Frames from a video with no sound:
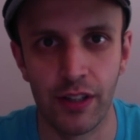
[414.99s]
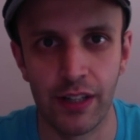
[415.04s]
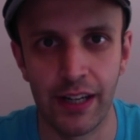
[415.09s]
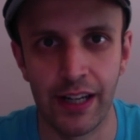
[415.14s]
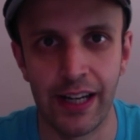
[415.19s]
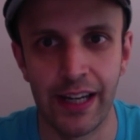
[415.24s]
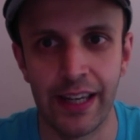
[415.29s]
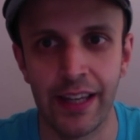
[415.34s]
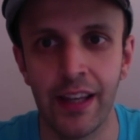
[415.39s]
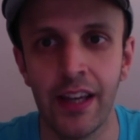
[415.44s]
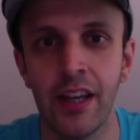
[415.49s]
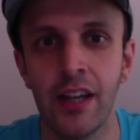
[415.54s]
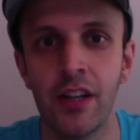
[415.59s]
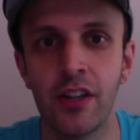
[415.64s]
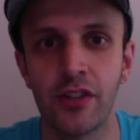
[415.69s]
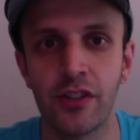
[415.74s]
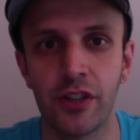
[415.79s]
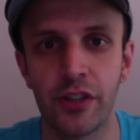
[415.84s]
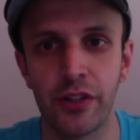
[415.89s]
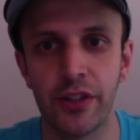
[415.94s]
Okay,
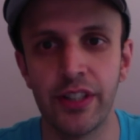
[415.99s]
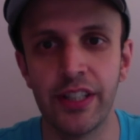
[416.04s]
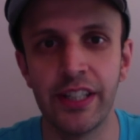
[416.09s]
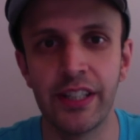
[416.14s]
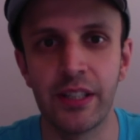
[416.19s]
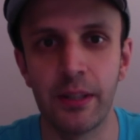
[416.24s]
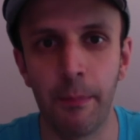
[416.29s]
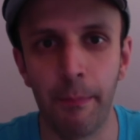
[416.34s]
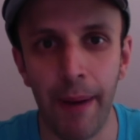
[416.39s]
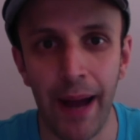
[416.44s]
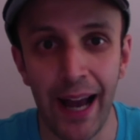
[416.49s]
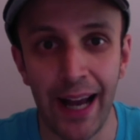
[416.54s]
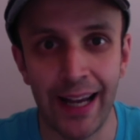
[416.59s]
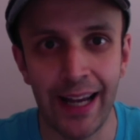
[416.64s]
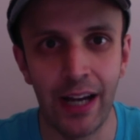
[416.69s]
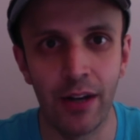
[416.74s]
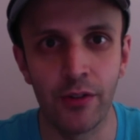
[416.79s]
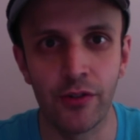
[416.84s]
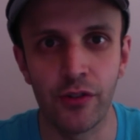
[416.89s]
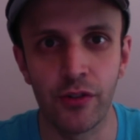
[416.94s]
so you need to pack
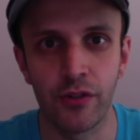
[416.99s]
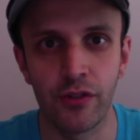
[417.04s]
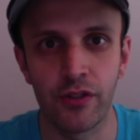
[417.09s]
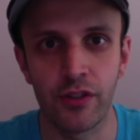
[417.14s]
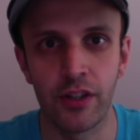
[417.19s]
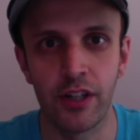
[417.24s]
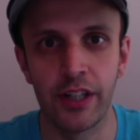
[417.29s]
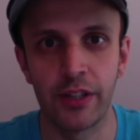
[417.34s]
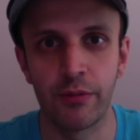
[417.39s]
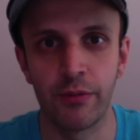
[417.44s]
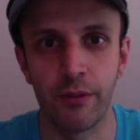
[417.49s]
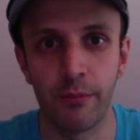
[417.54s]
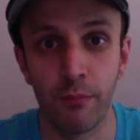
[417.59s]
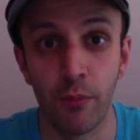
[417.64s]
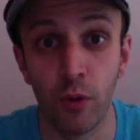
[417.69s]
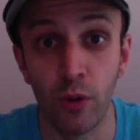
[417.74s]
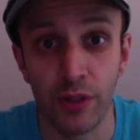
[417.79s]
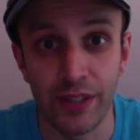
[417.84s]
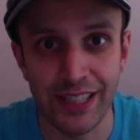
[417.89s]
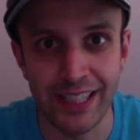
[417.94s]
out your site with
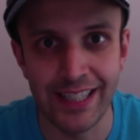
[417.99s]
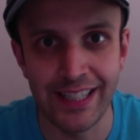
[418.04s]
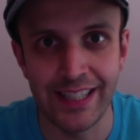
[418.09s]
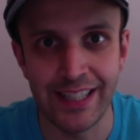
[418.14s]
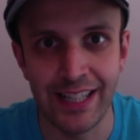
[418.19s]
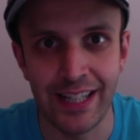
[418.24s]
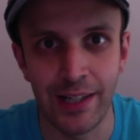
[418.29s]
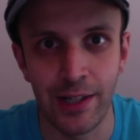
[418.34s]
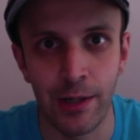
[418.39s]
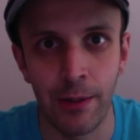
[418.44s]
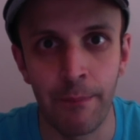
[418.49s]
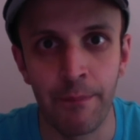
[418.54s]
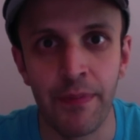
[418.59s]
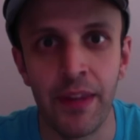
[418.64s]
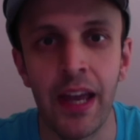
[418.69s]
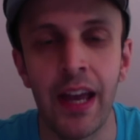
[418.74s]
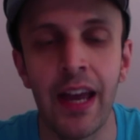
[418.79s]
more detail